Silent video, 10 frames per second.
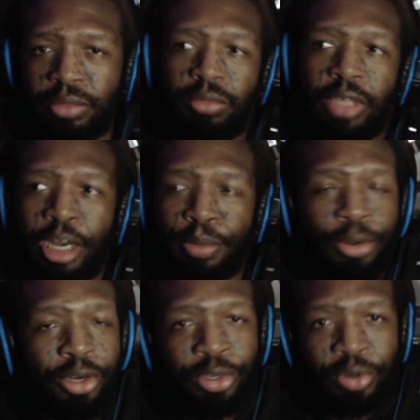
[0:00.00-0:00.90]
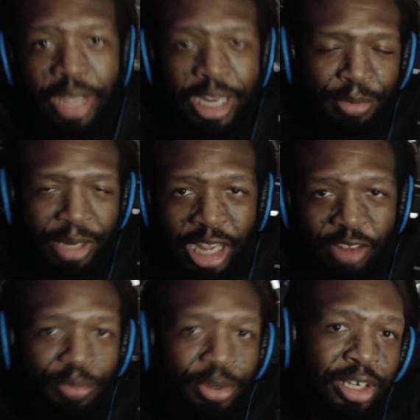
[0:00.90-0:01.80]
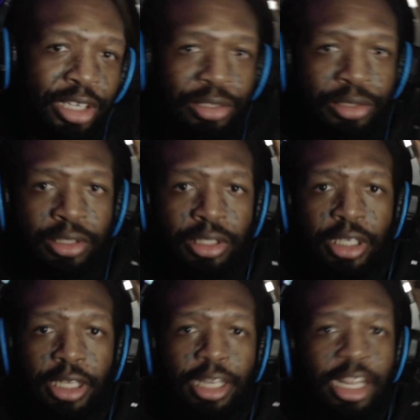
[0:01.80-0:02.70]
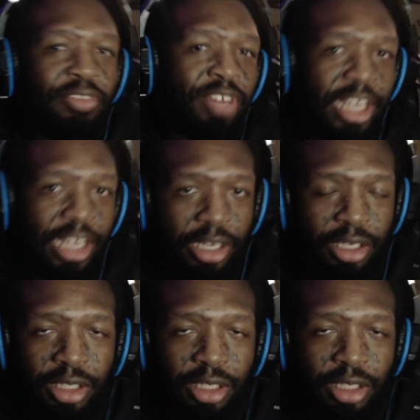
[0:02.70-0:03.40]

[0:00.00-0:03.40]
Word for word: kind of put a little light in my life and put a little levity